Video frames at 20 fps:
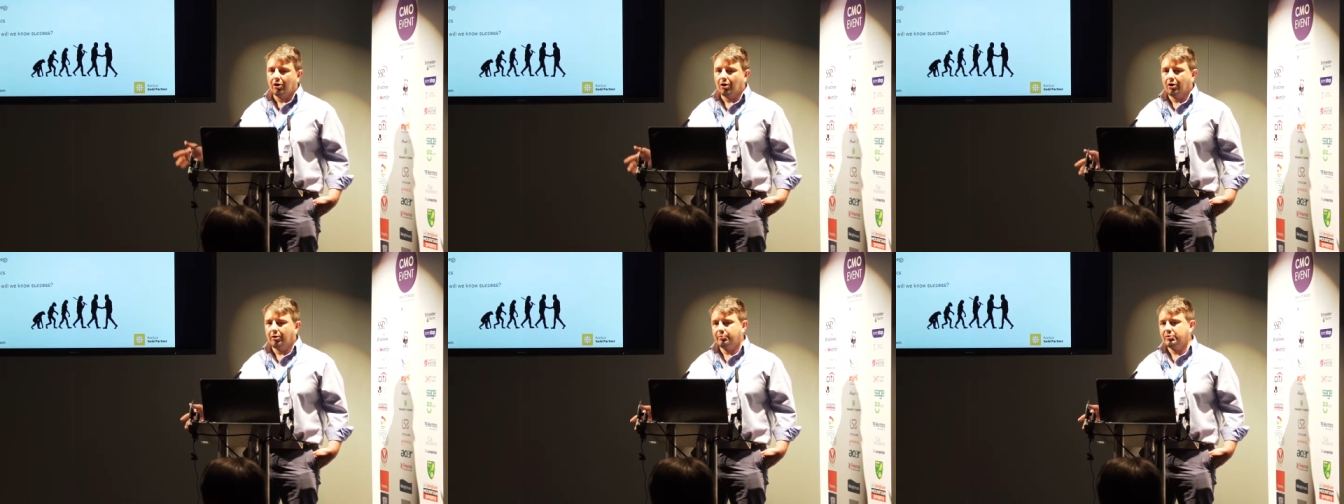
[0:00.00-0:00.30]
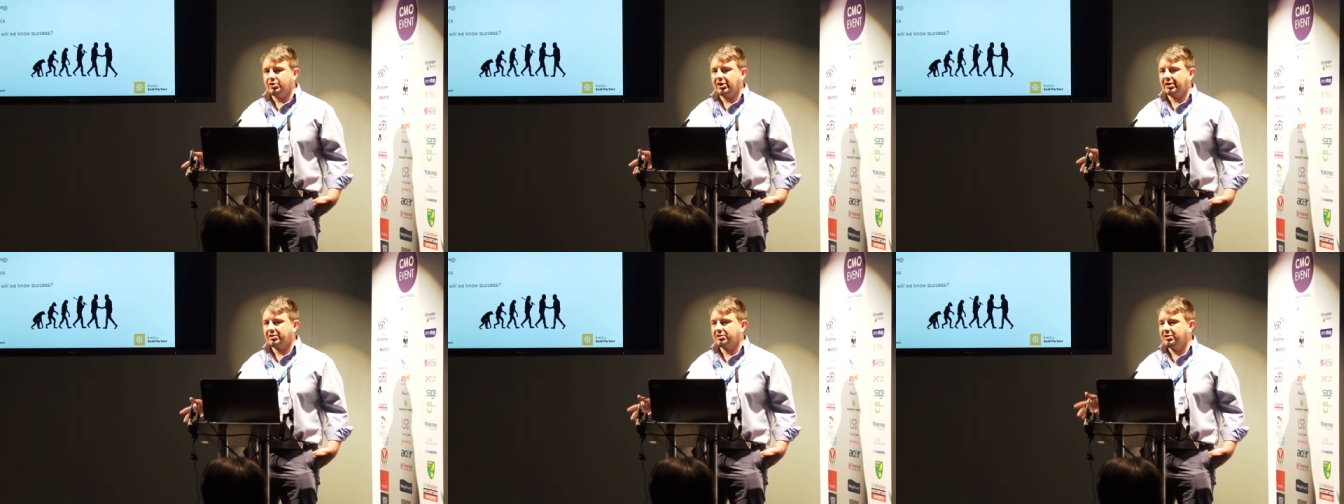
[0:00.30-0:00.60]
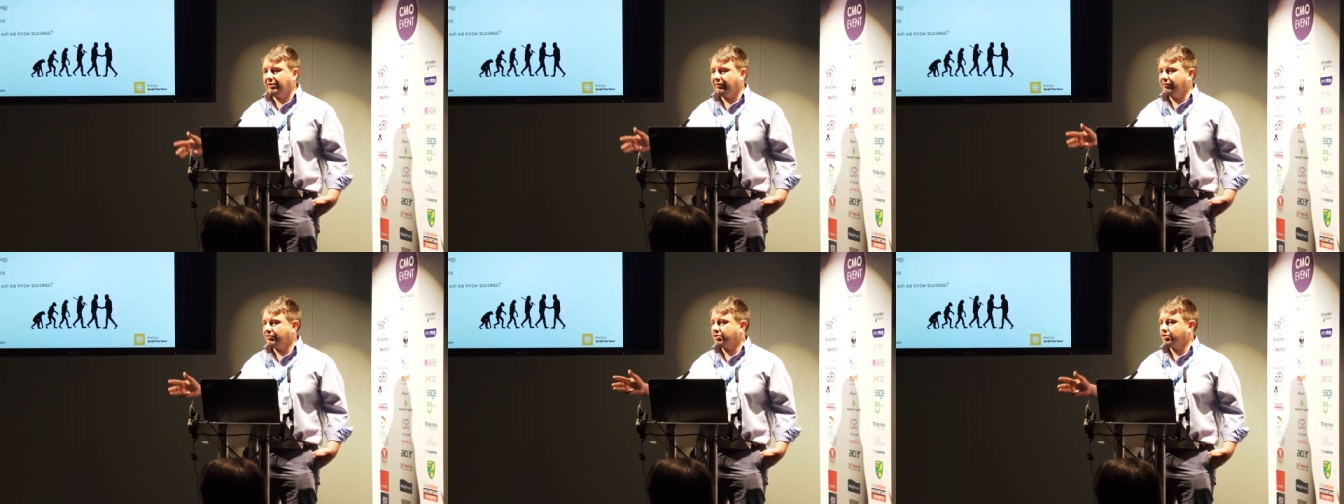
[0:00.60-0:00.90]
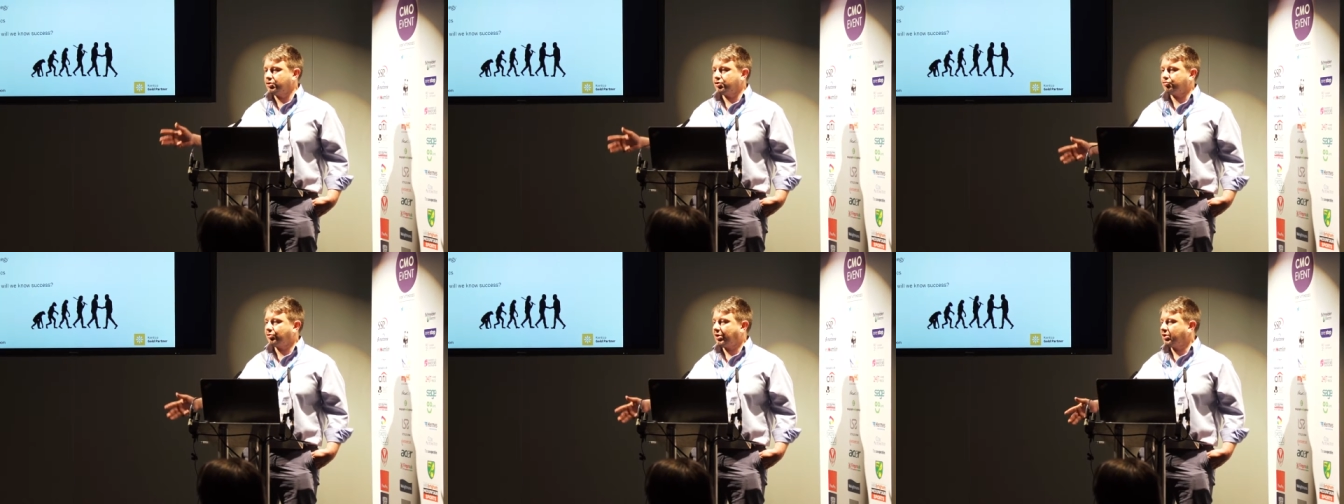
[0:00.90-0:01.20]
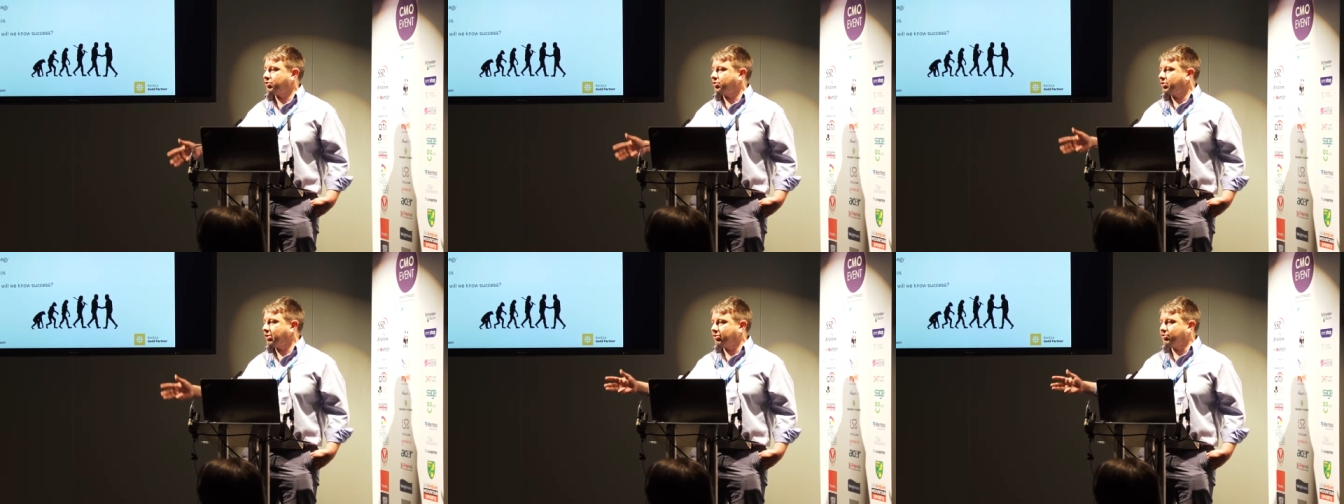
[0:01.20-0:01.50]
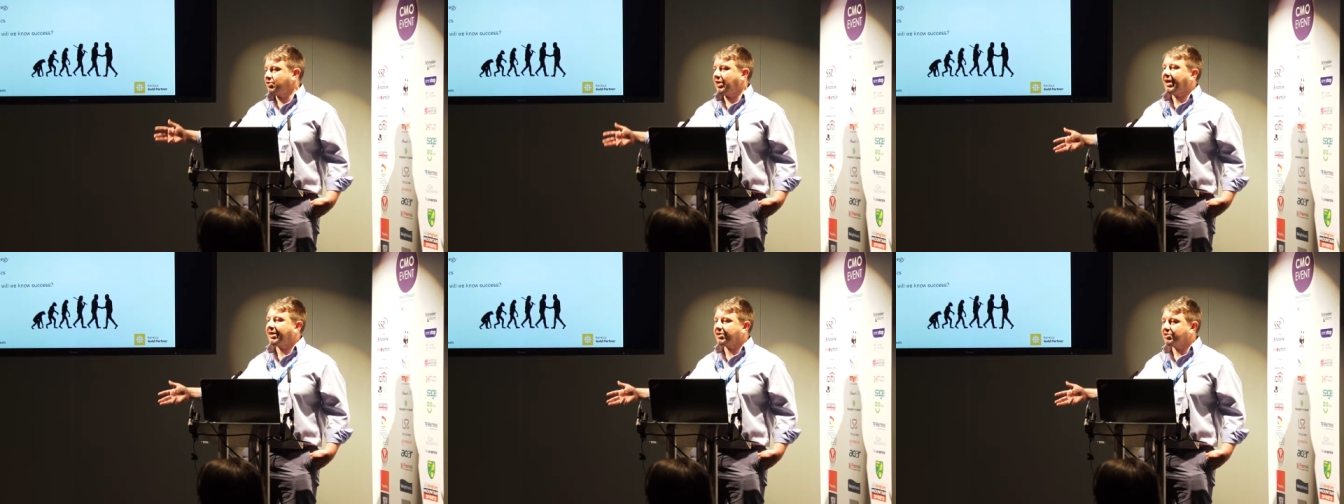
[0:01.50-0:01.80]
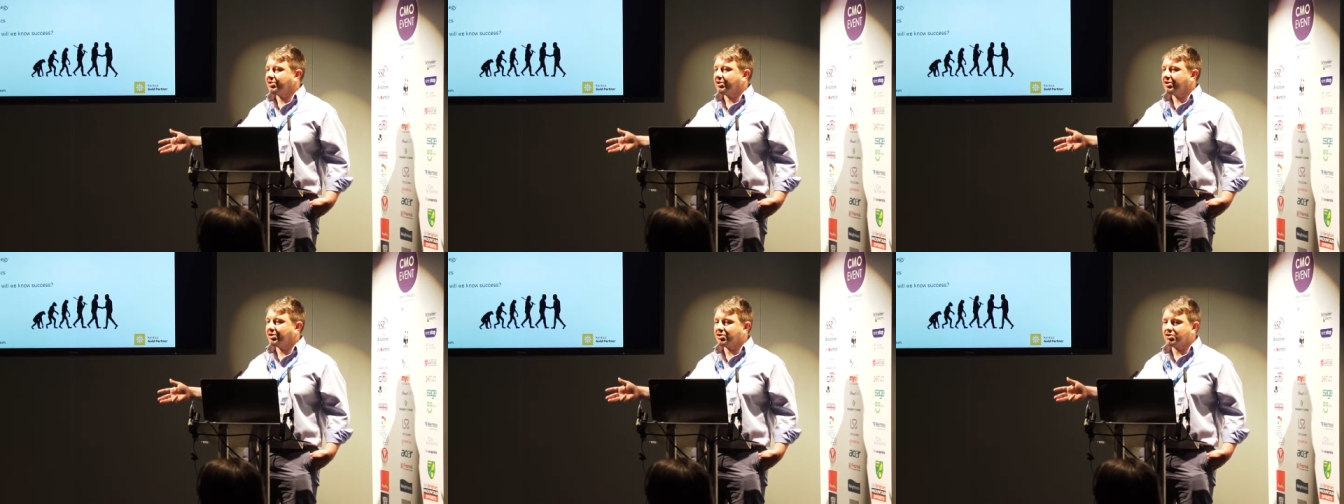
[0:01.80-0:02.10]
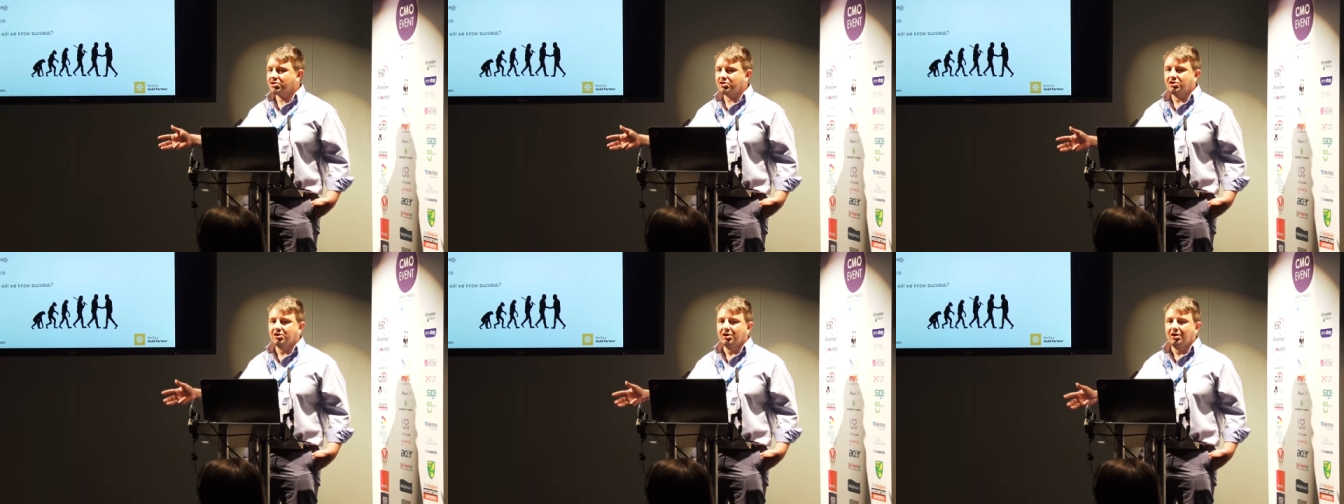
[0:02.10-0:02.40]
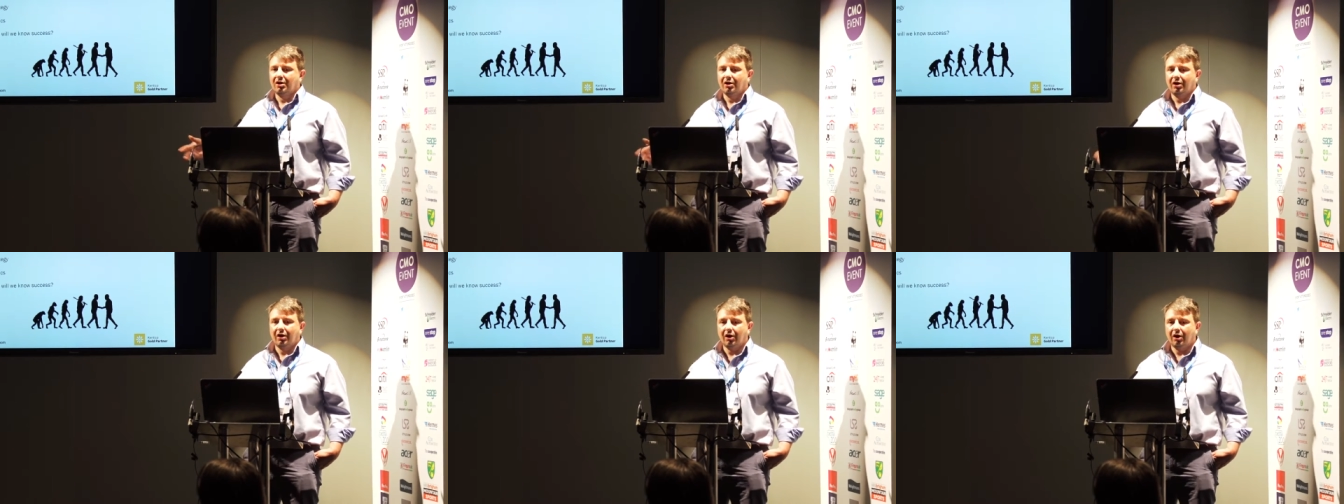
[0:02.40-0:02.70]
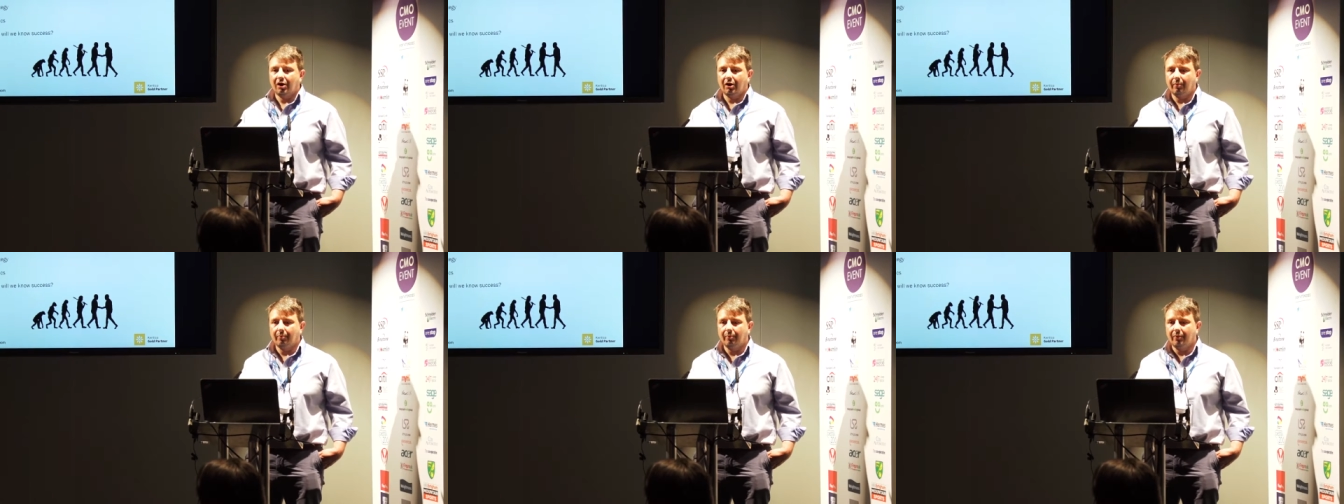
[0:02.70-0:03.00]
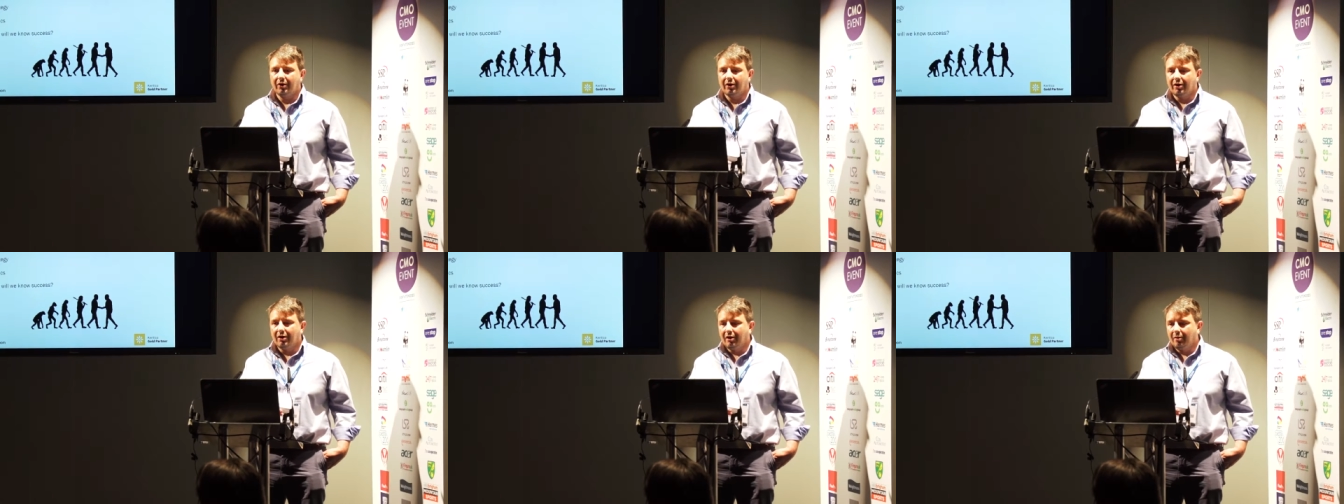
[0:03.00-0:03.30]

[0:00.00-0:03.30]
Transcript: objectives, strategy, and tactics um,